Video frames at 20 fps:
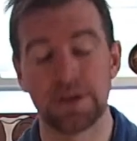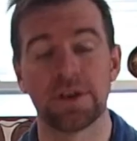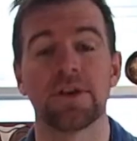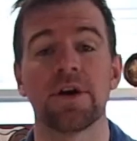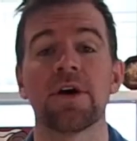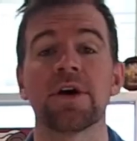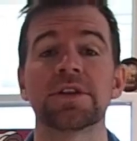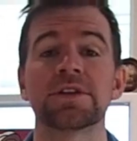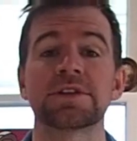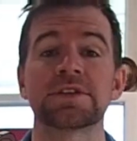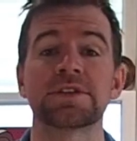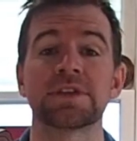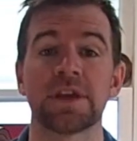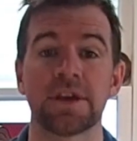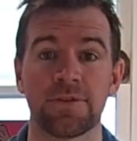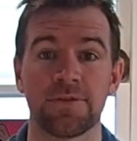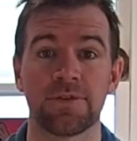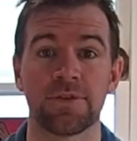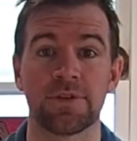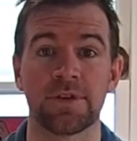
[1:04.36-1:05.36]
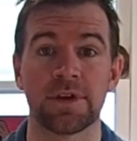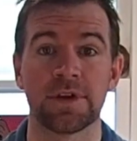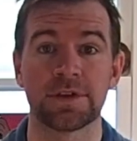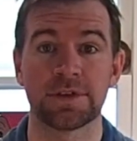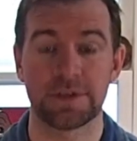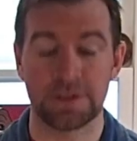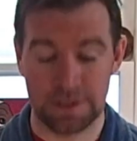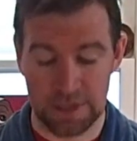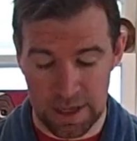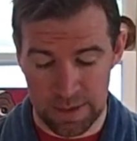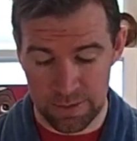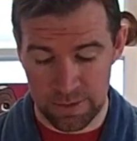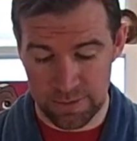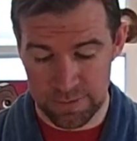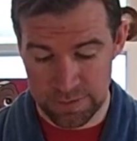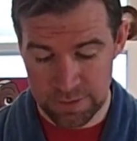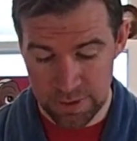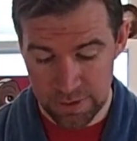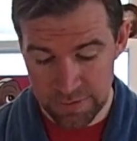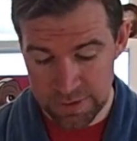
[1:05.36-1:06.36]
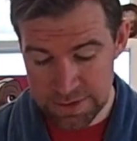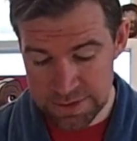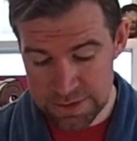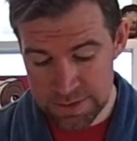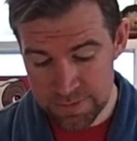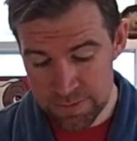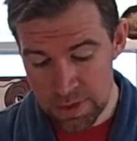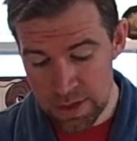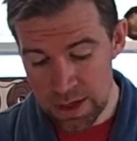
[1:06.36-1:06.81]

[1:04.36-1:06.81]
a non-stick for this type of service.